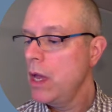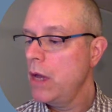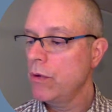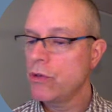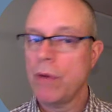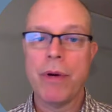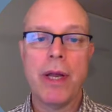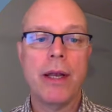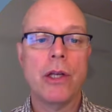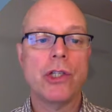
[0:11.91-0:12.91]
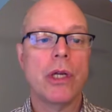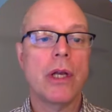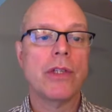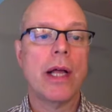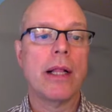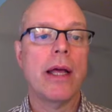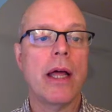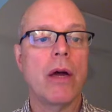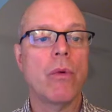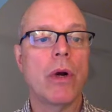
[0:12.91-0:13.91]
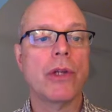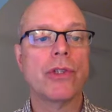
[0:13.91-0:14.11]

And we'll jump right in and show you exactly how that works.